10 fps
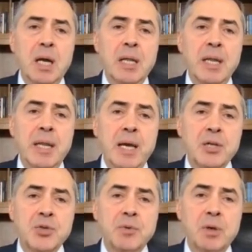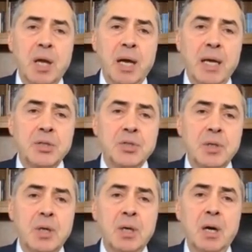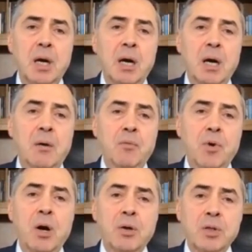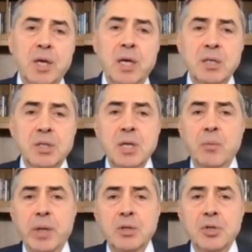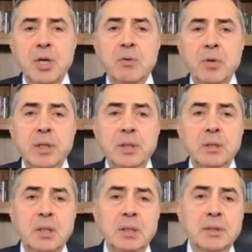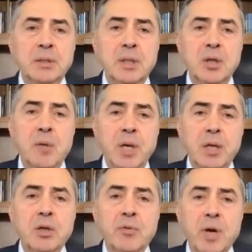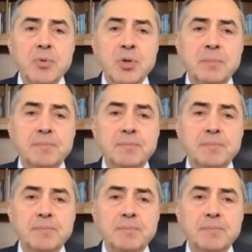naturalized wrong things that we can generally denominate corruption.